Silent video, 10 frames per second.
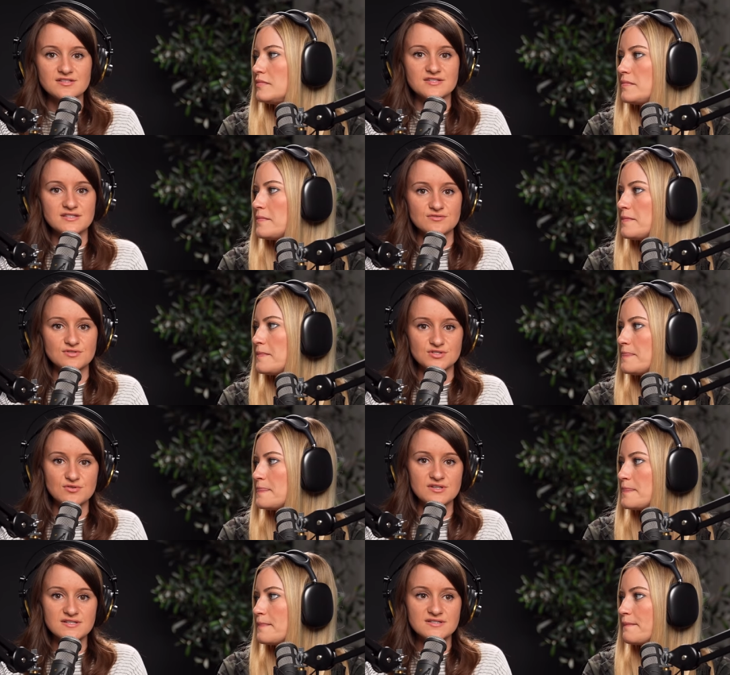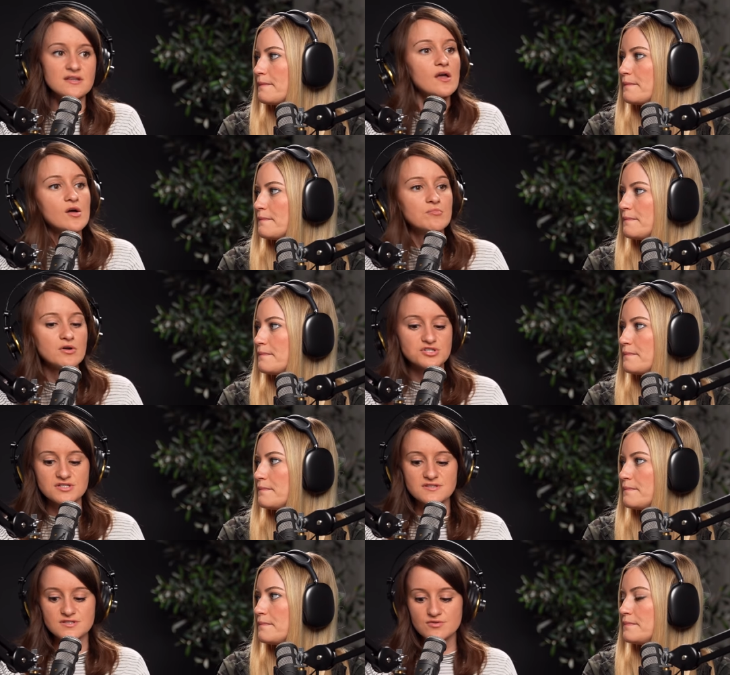Speaker 1: just still do these
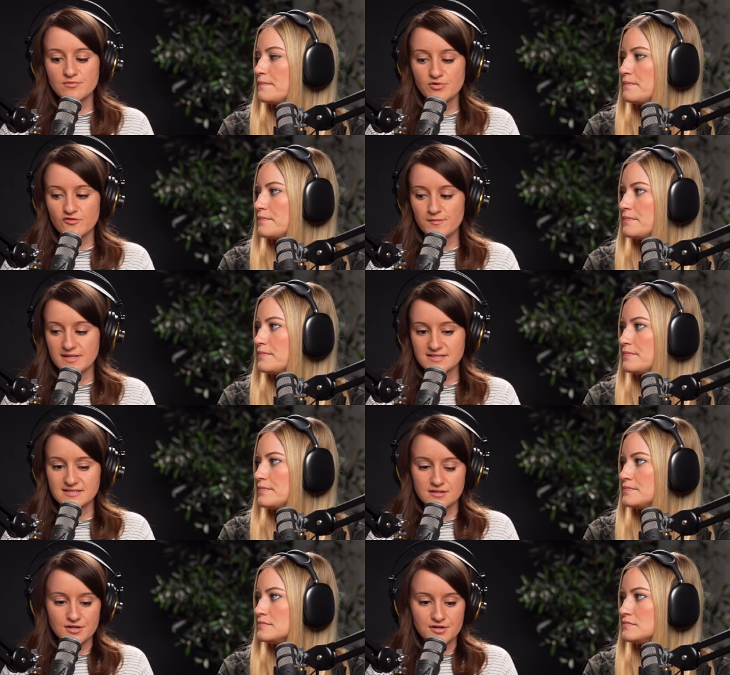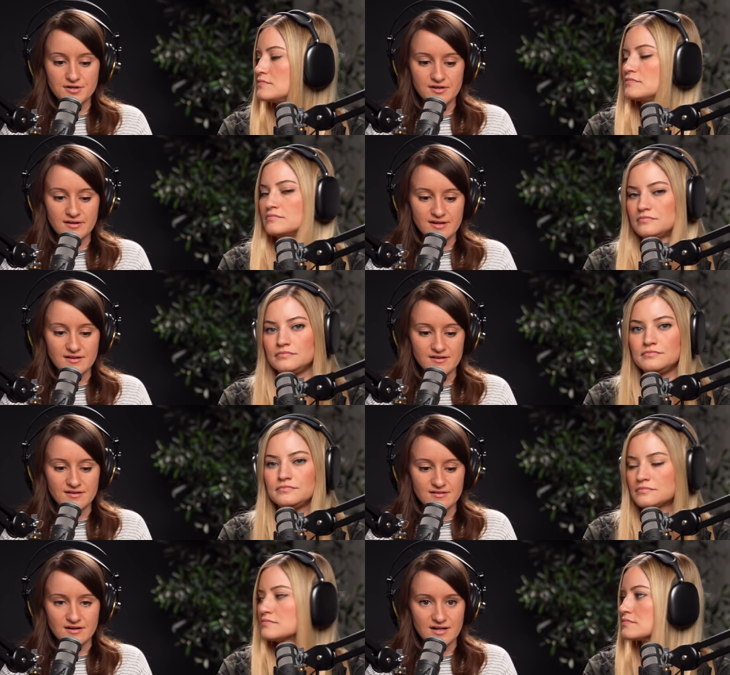motions, do the movements, learn and
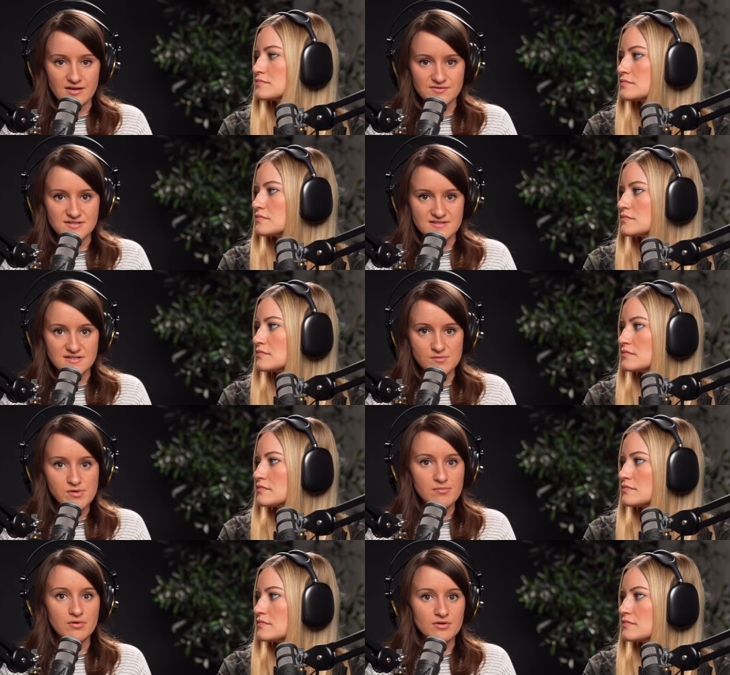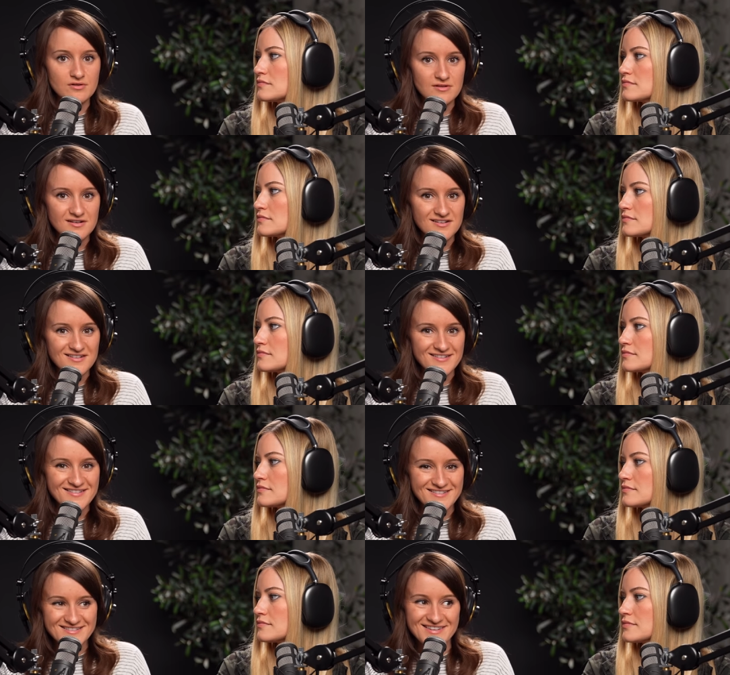not have to see people,
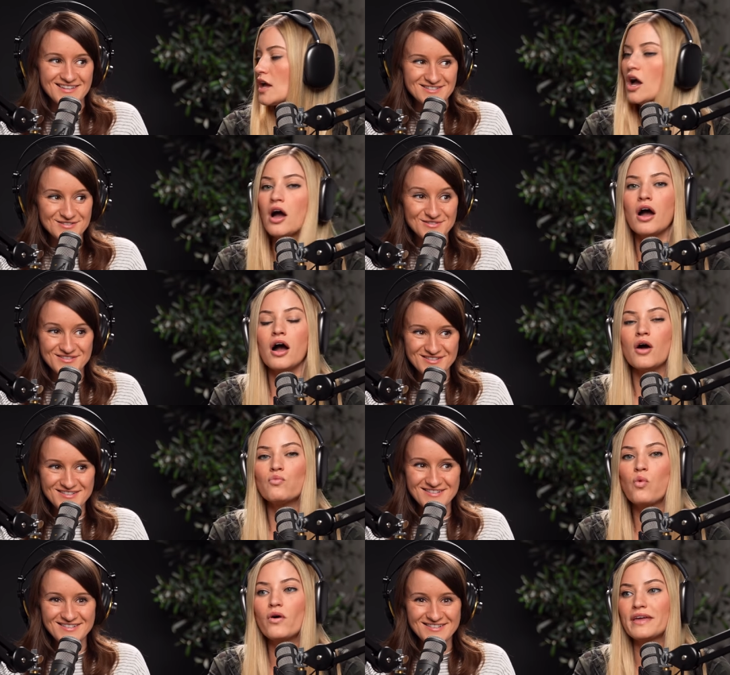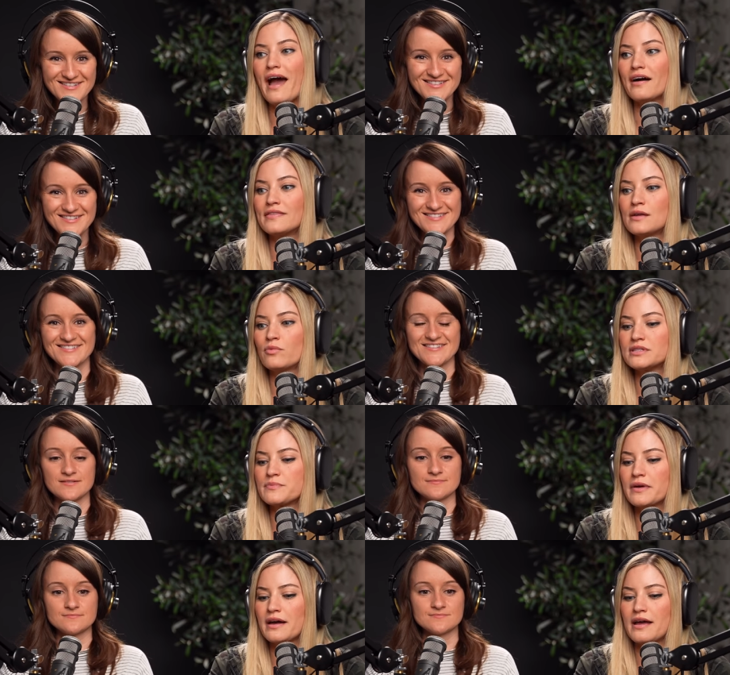
Speaker 2: that's cool. Well, yeah. And then
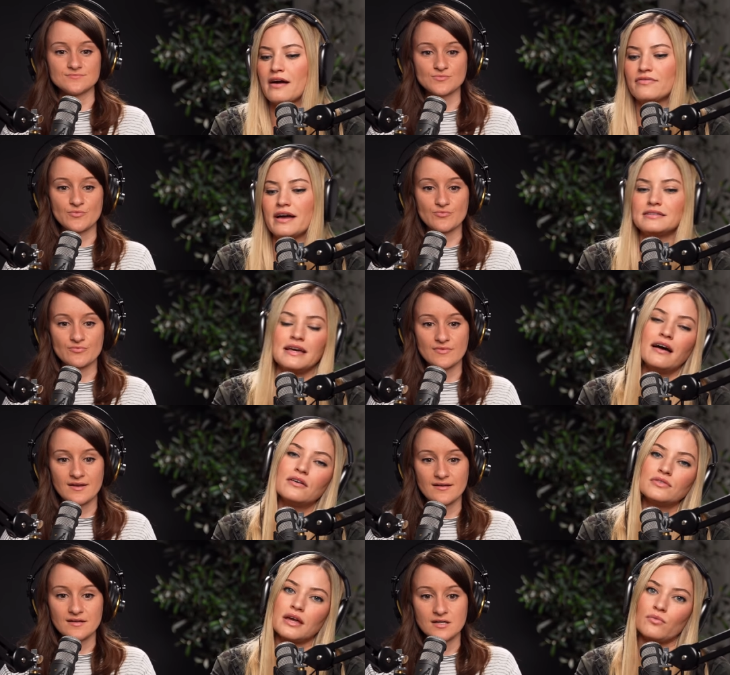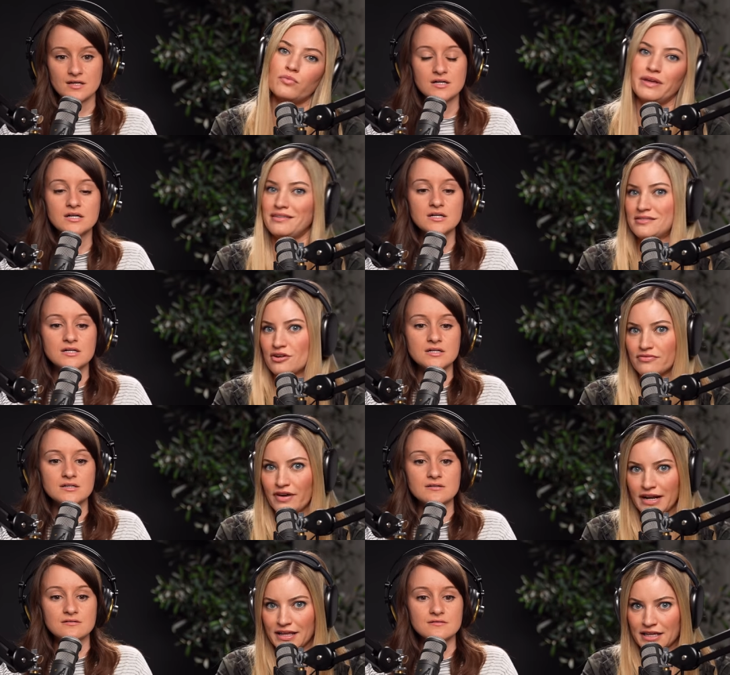once we kind of have that down, like we can start
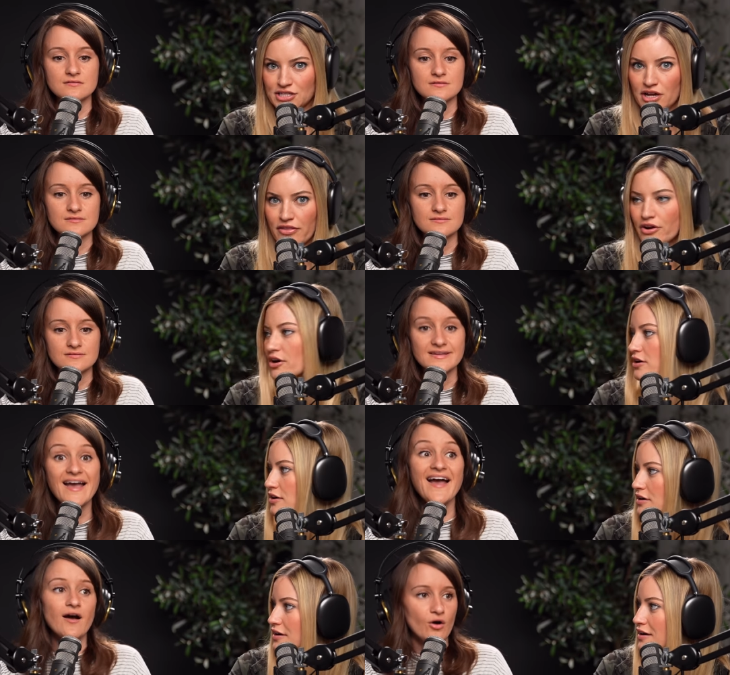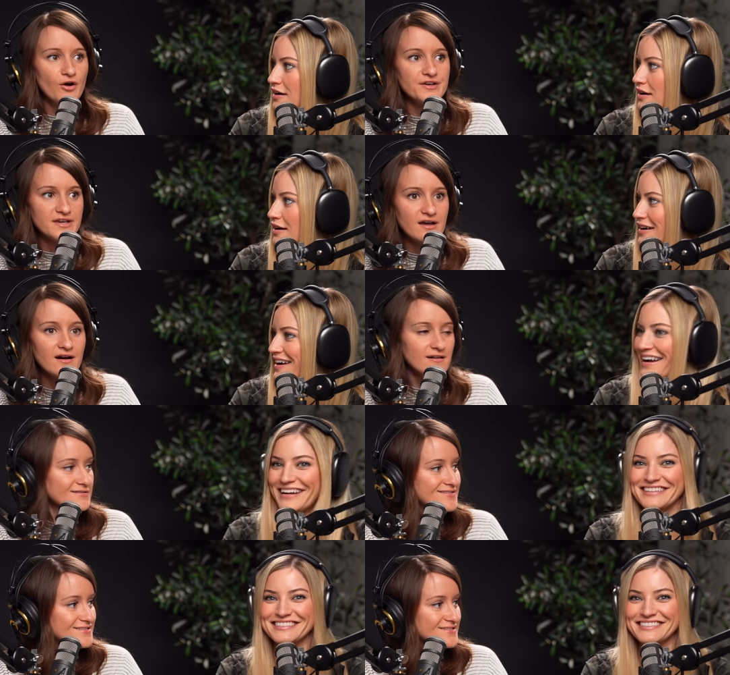fighting each other. Yeah. Oh yeah. And